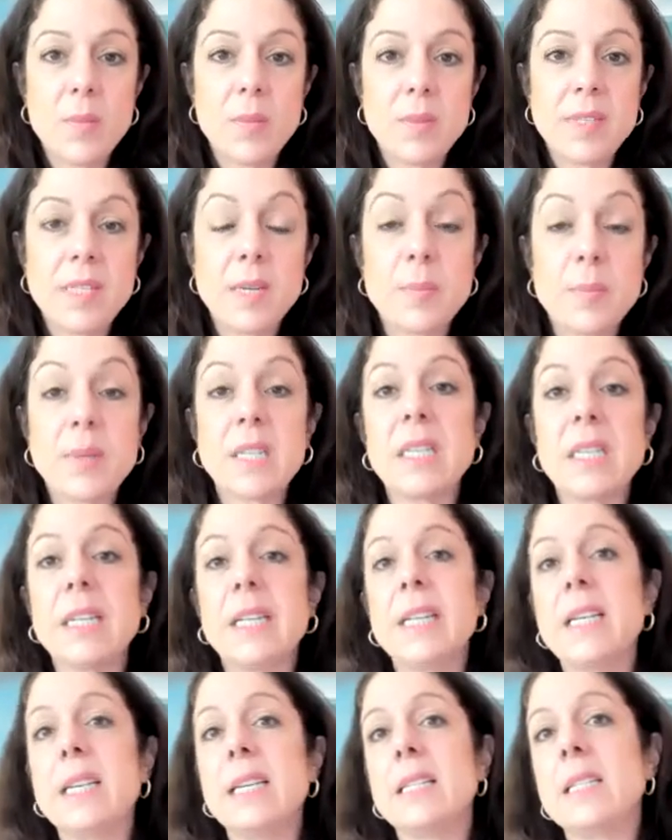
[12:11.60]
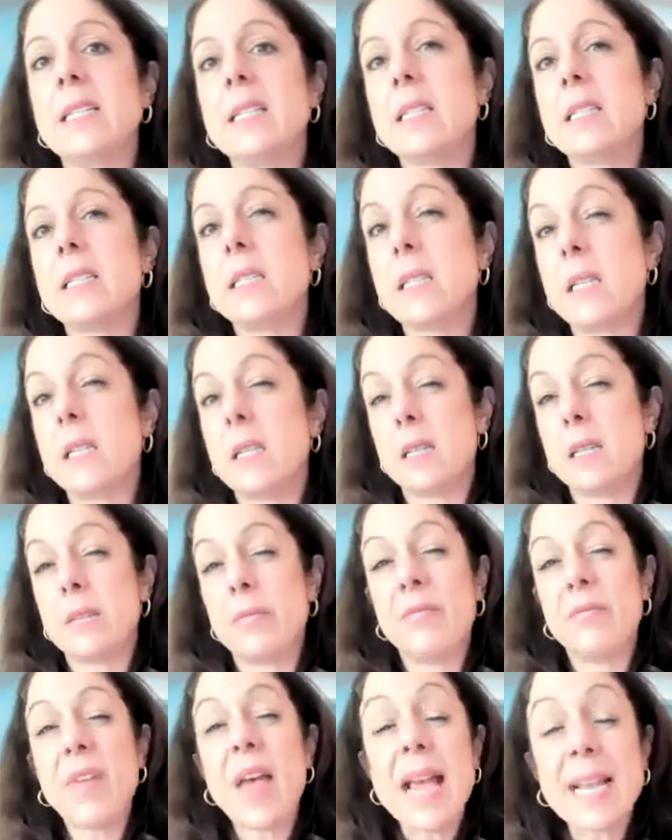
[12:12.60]
Typically, the
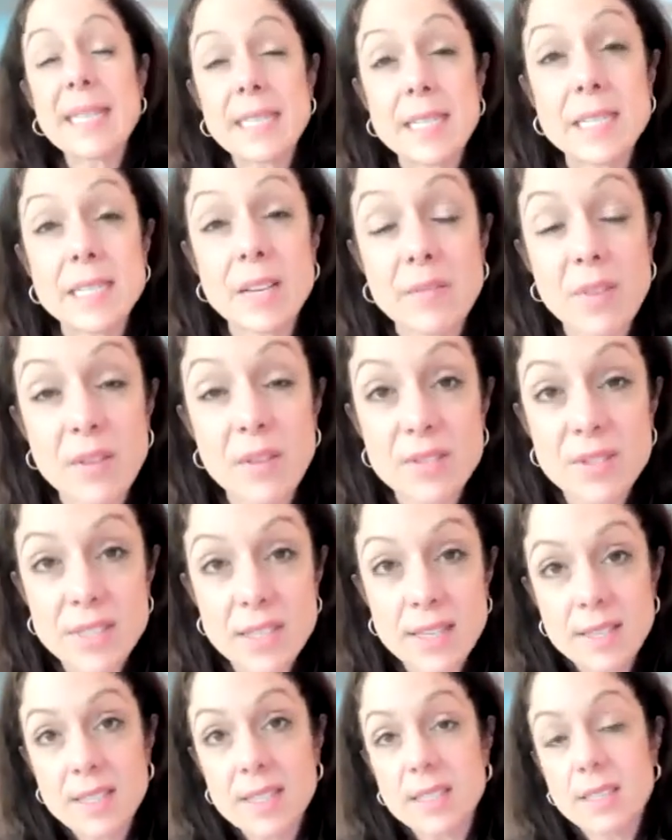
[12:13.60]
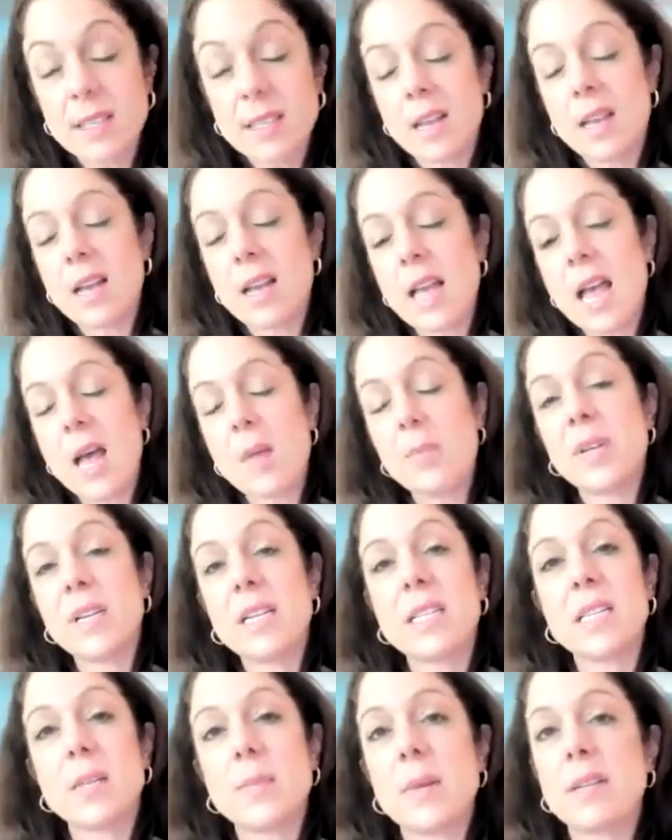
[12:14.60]
fastest I've ever seen this happen
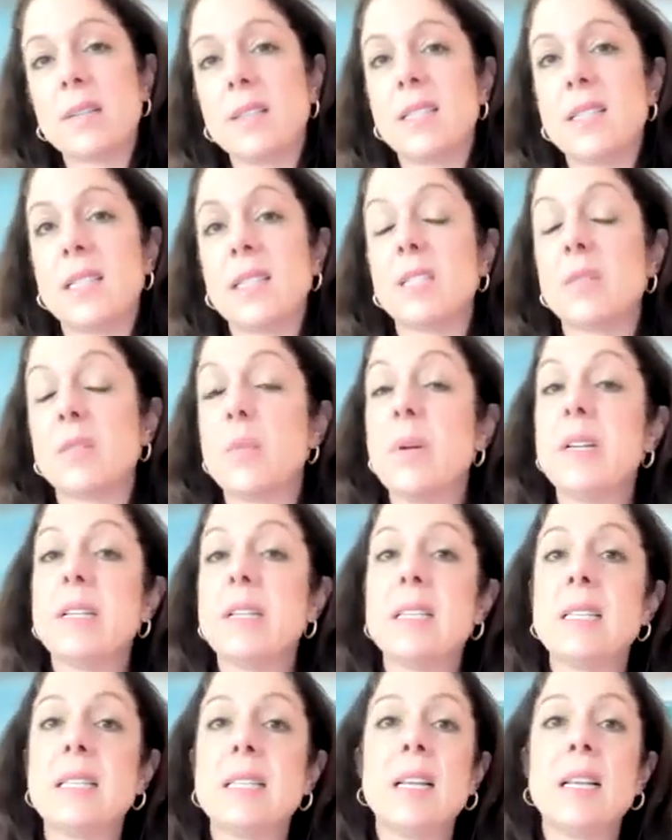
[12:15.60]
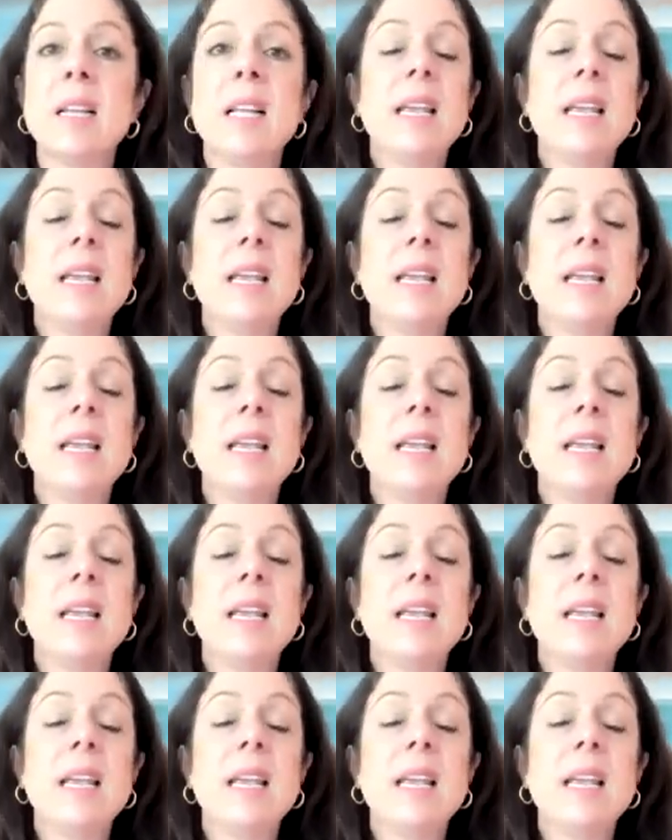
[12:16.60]
is about 6 months.